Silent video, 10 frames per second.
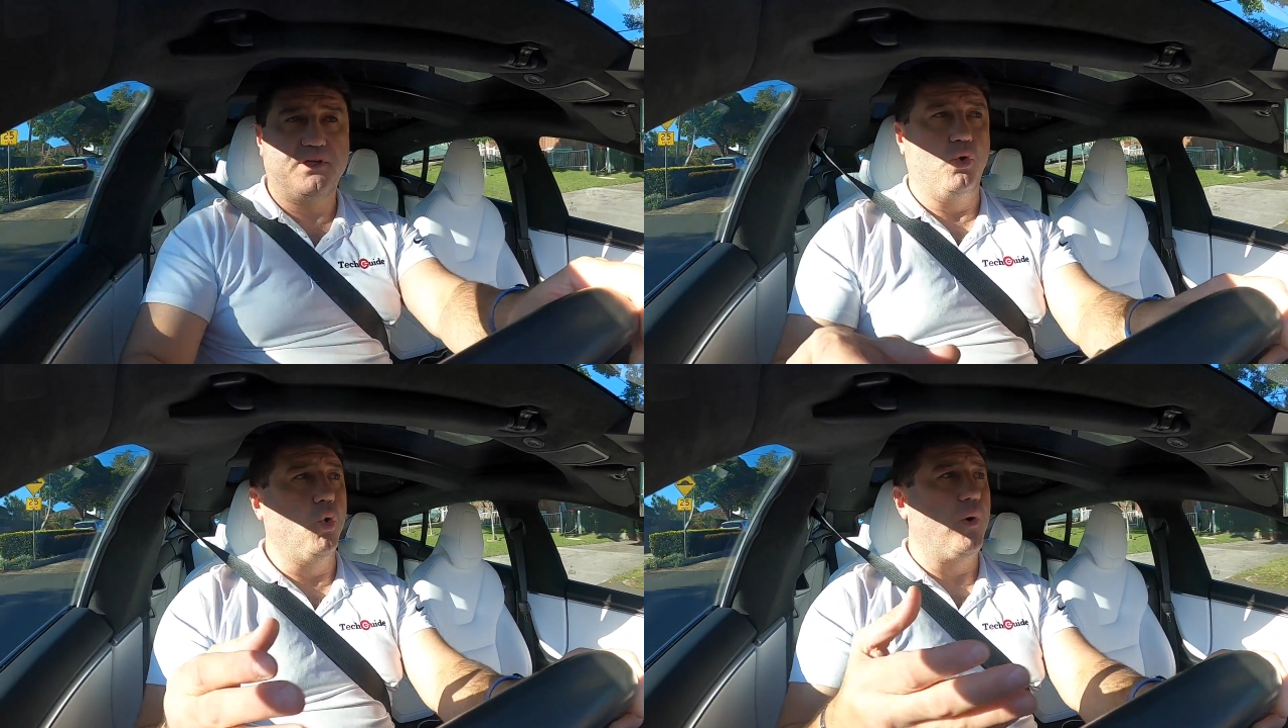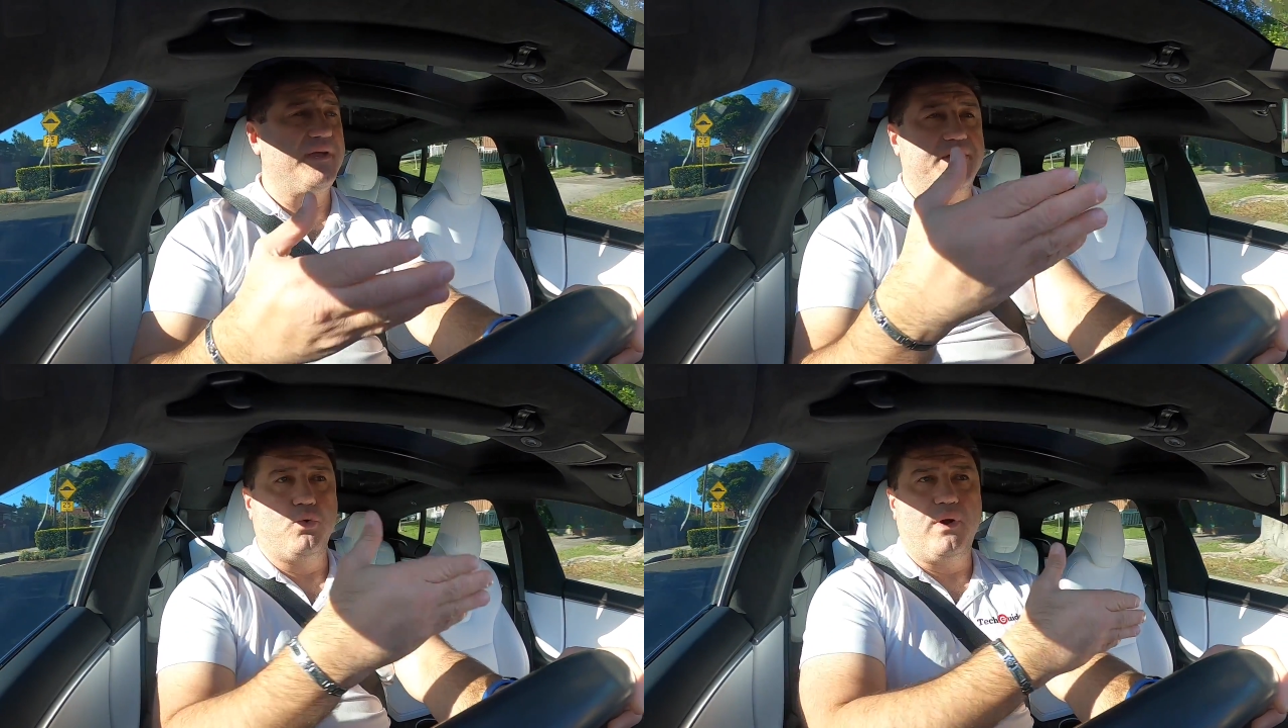They're
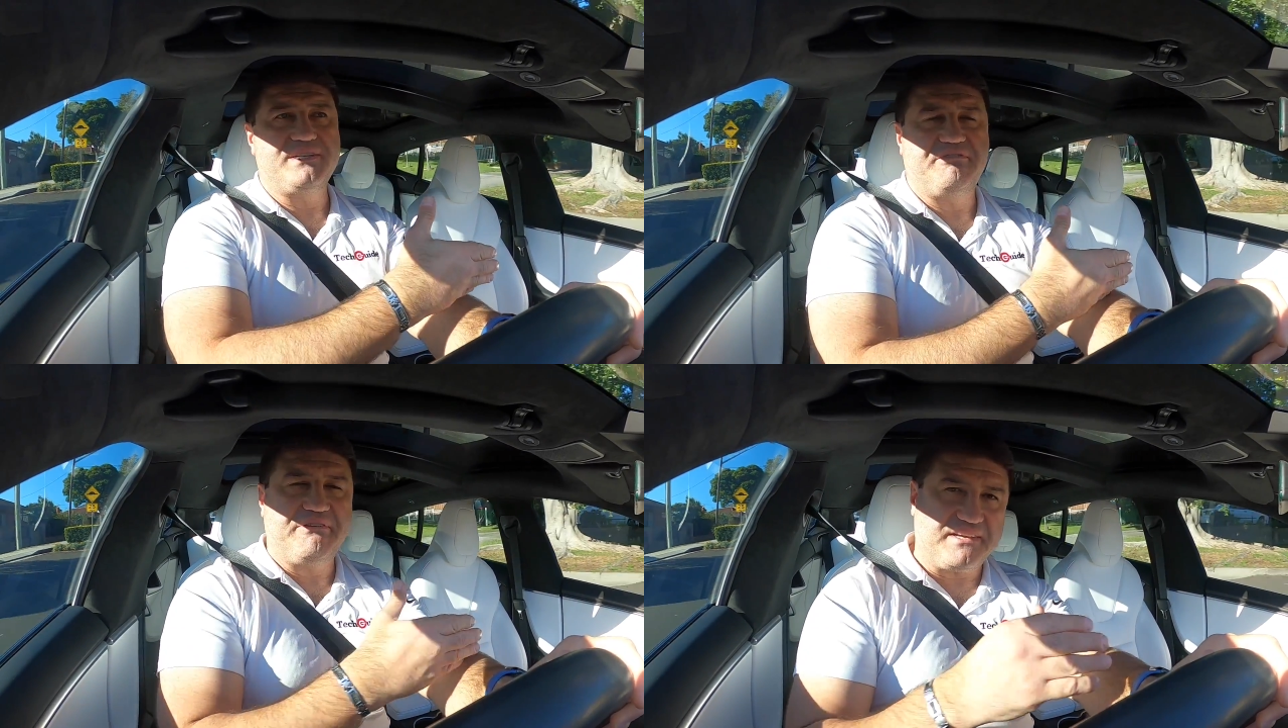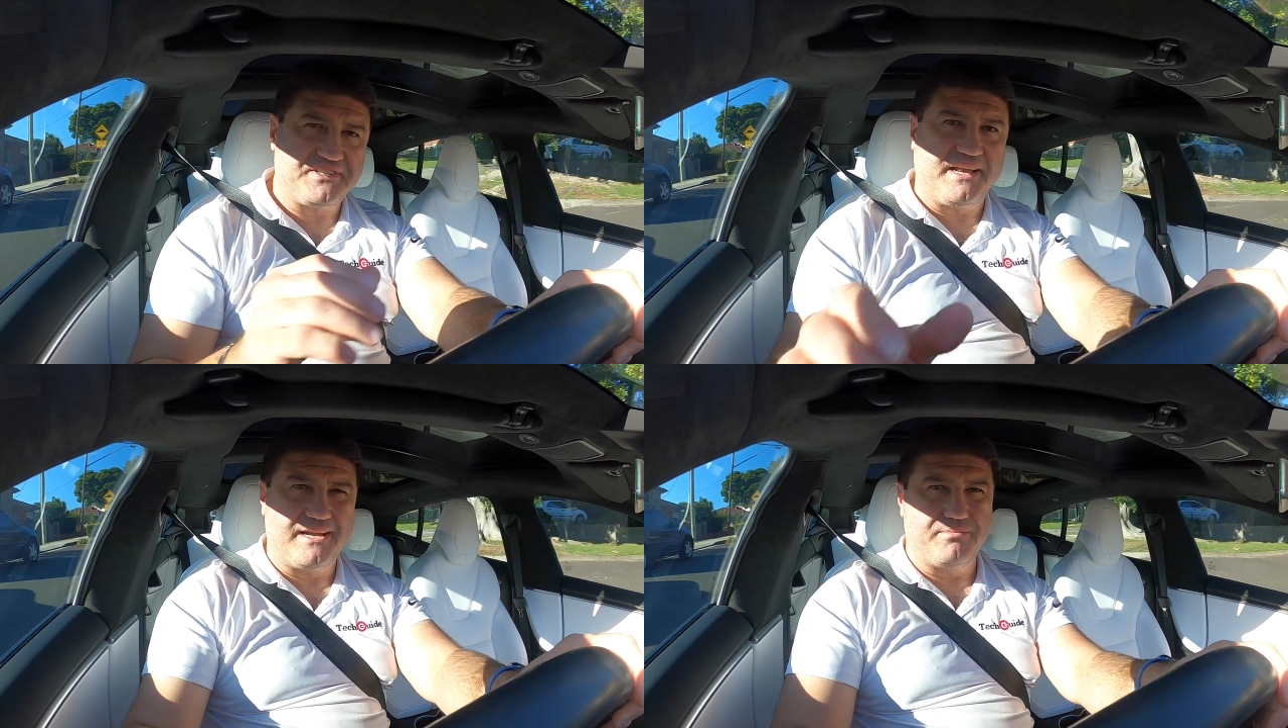always
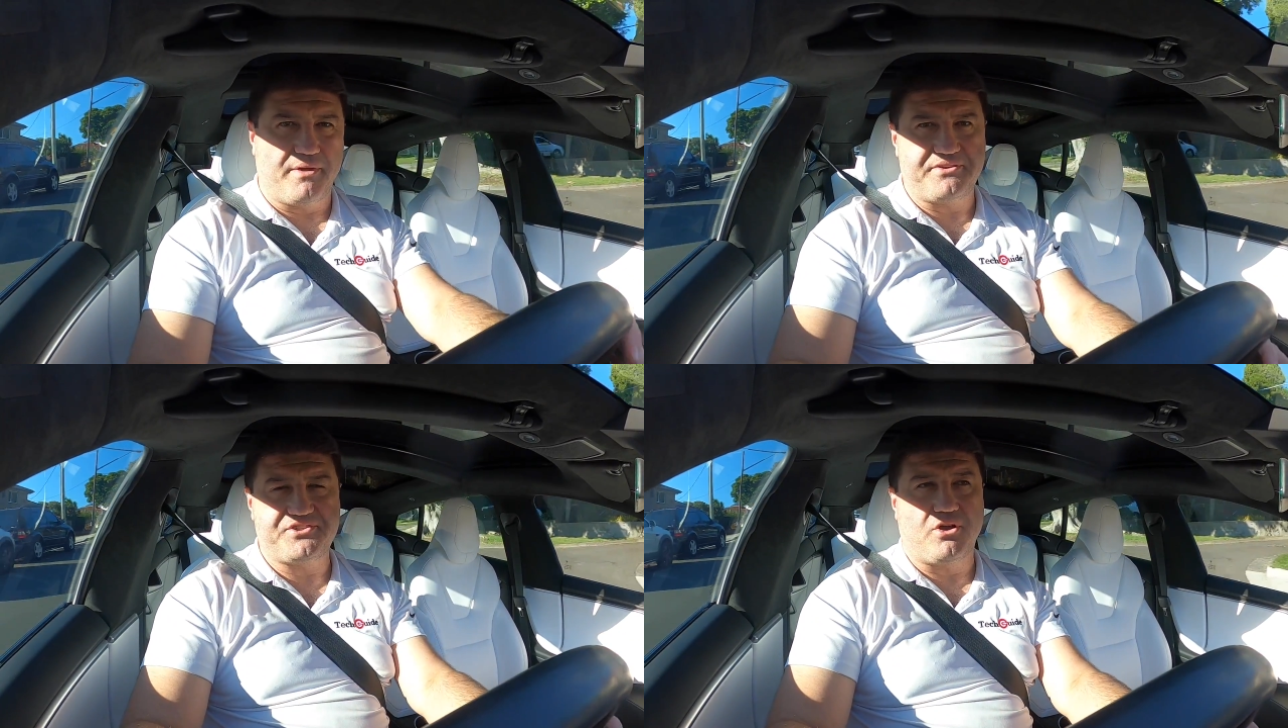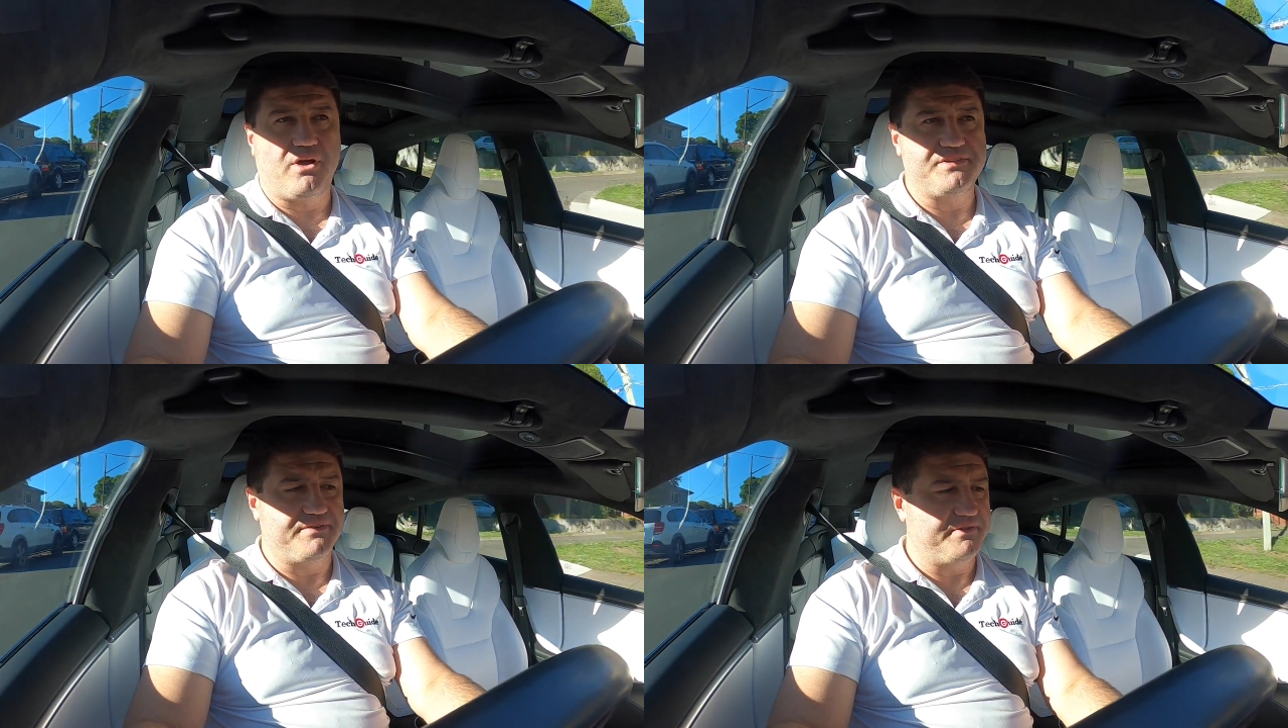fascinated by the size